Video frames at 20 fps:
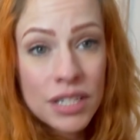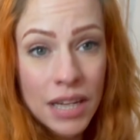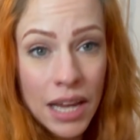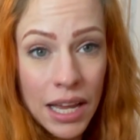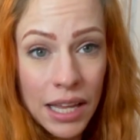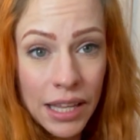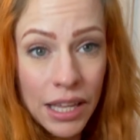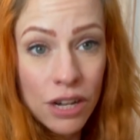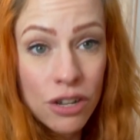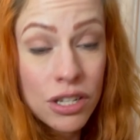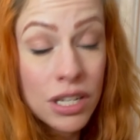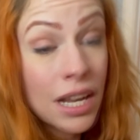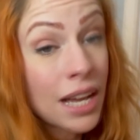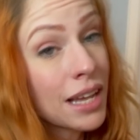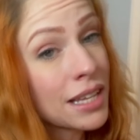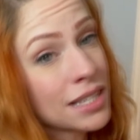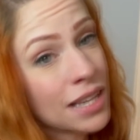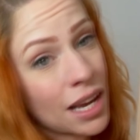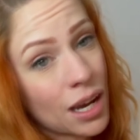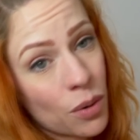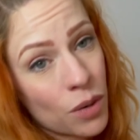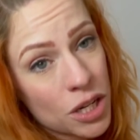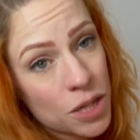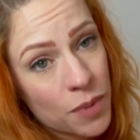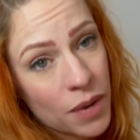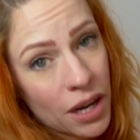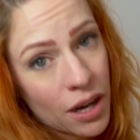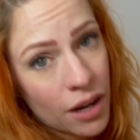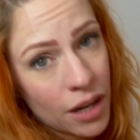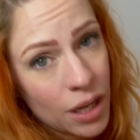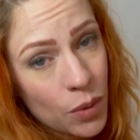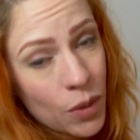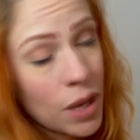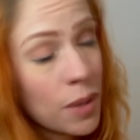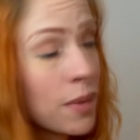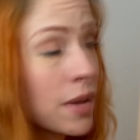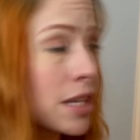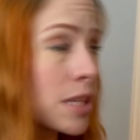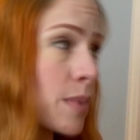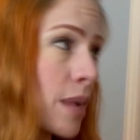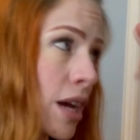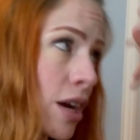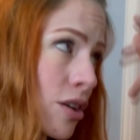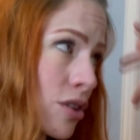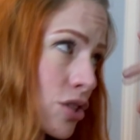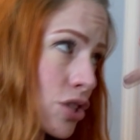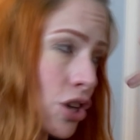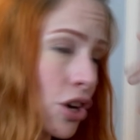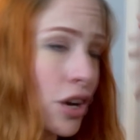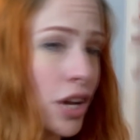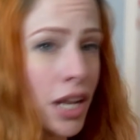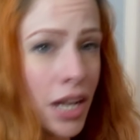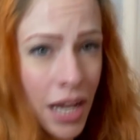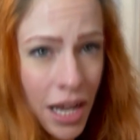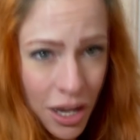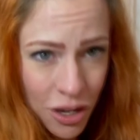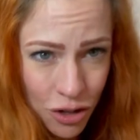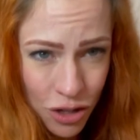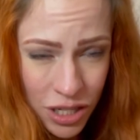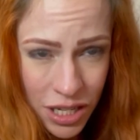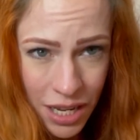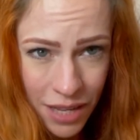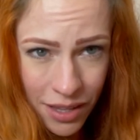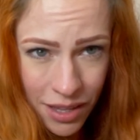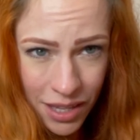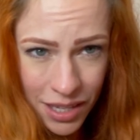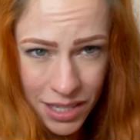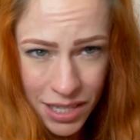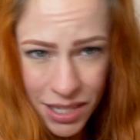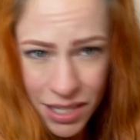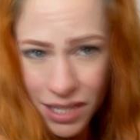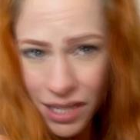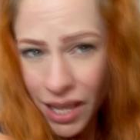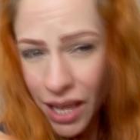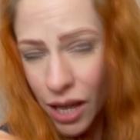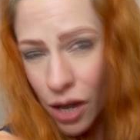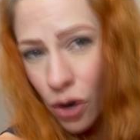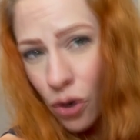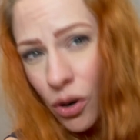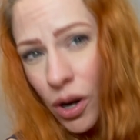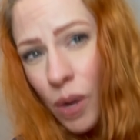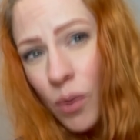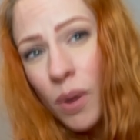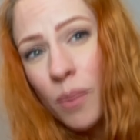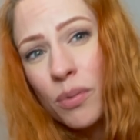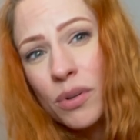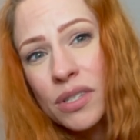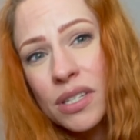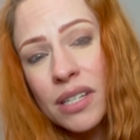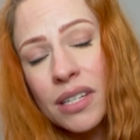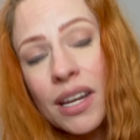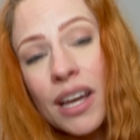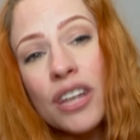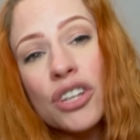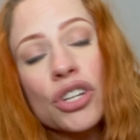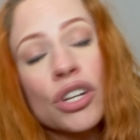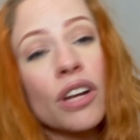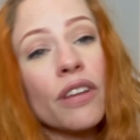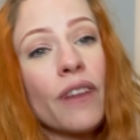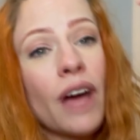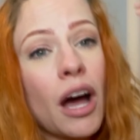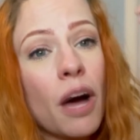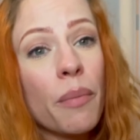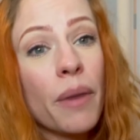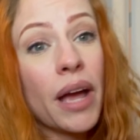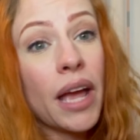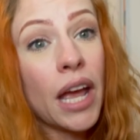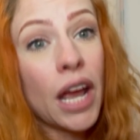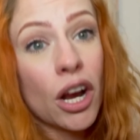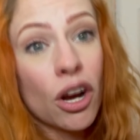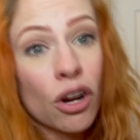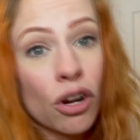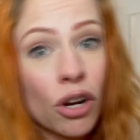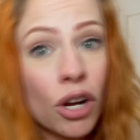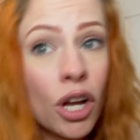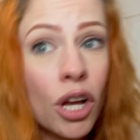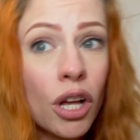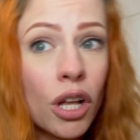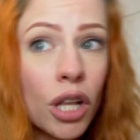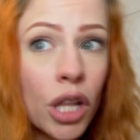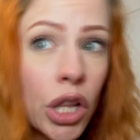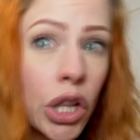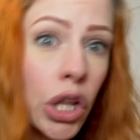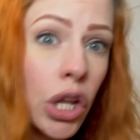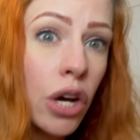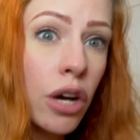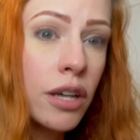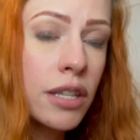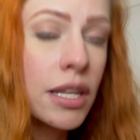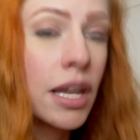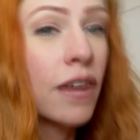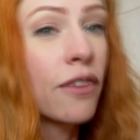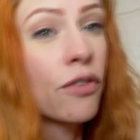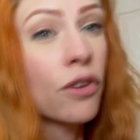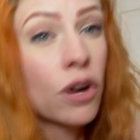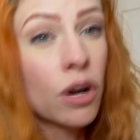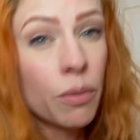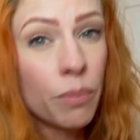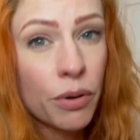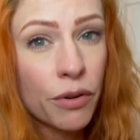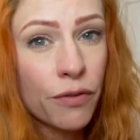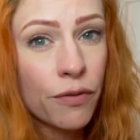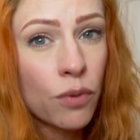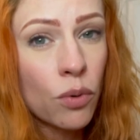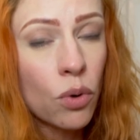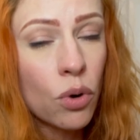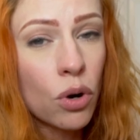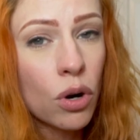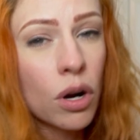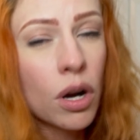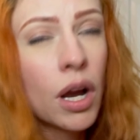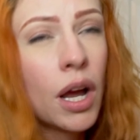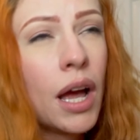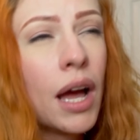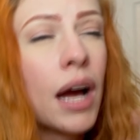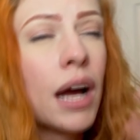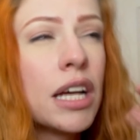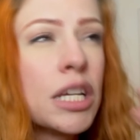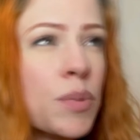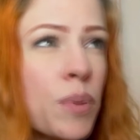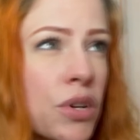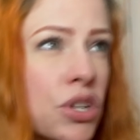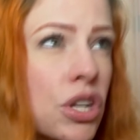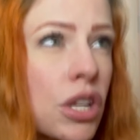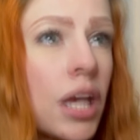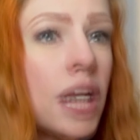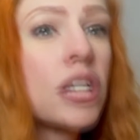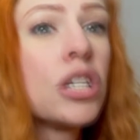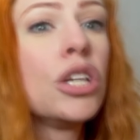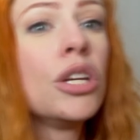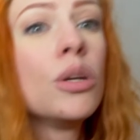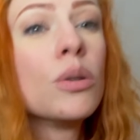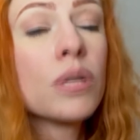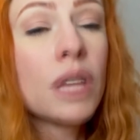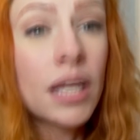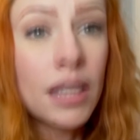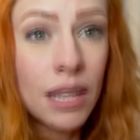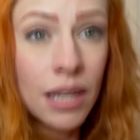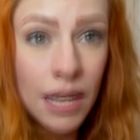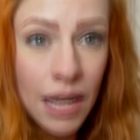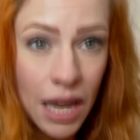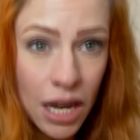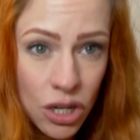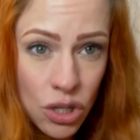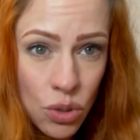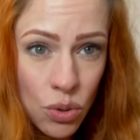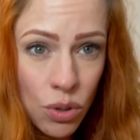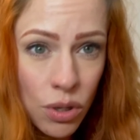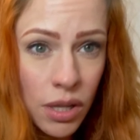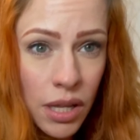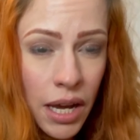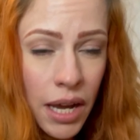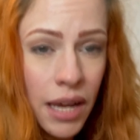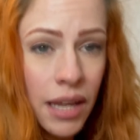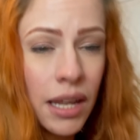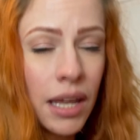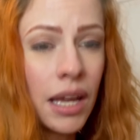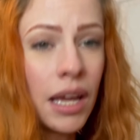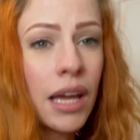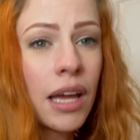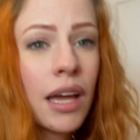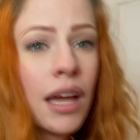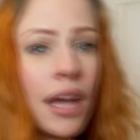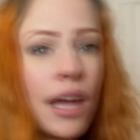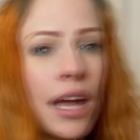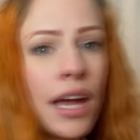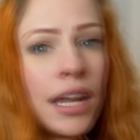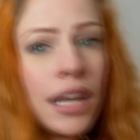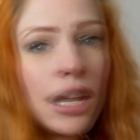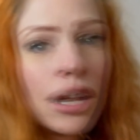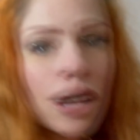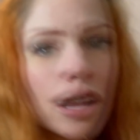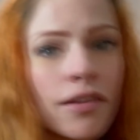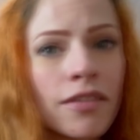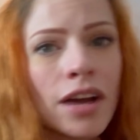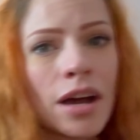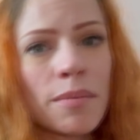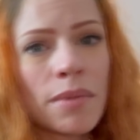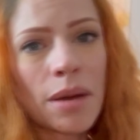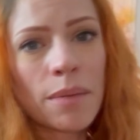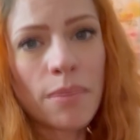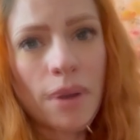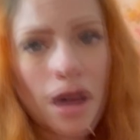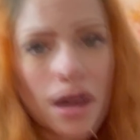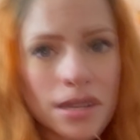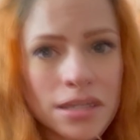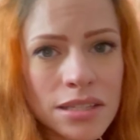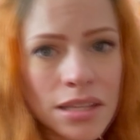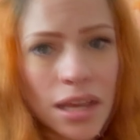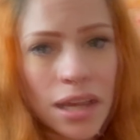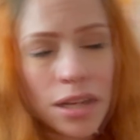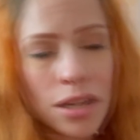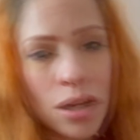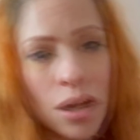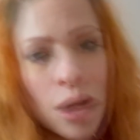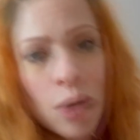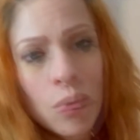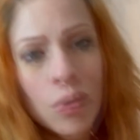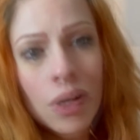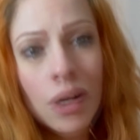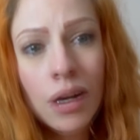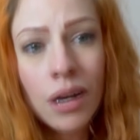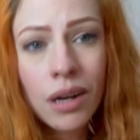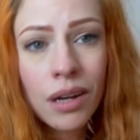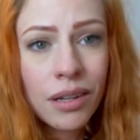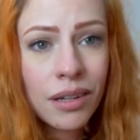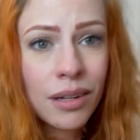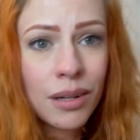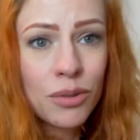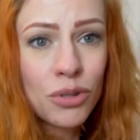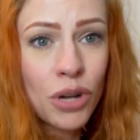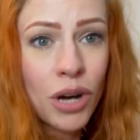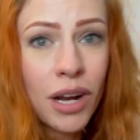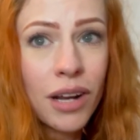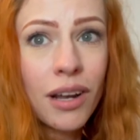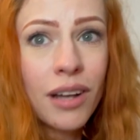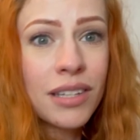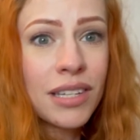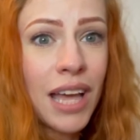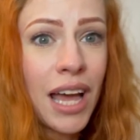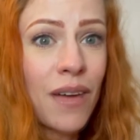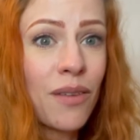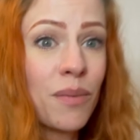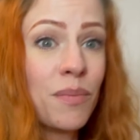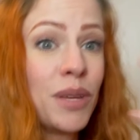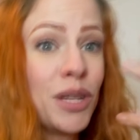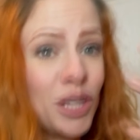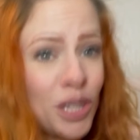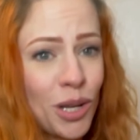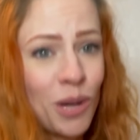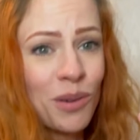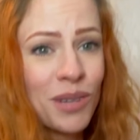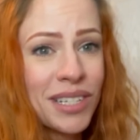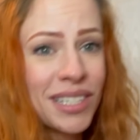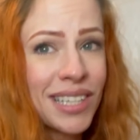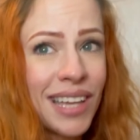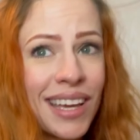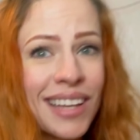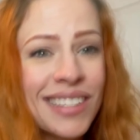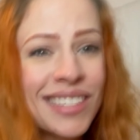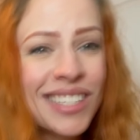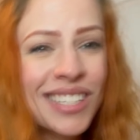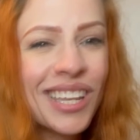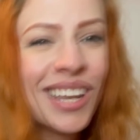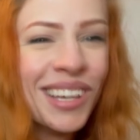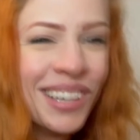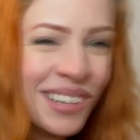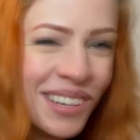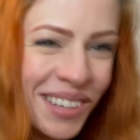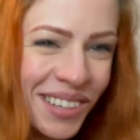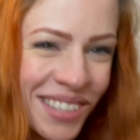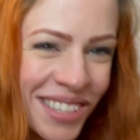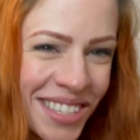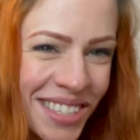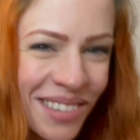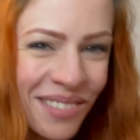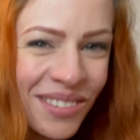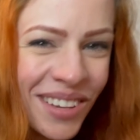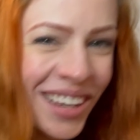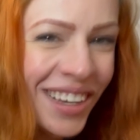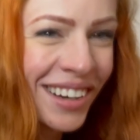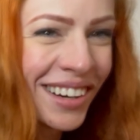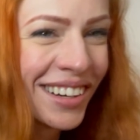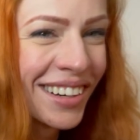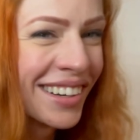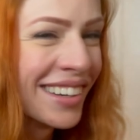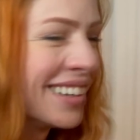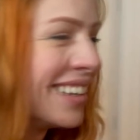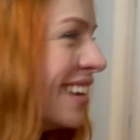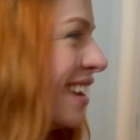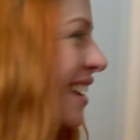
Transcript: dye it later tonight because I gotta wash my hair anyway because my hair is dirty. And I understand that this isn't like a great representation of how my hair looks like for a before. I especially like to use like the natural lighting, and here I've got my box light going on, and I'm trying not to have it be too intense and severe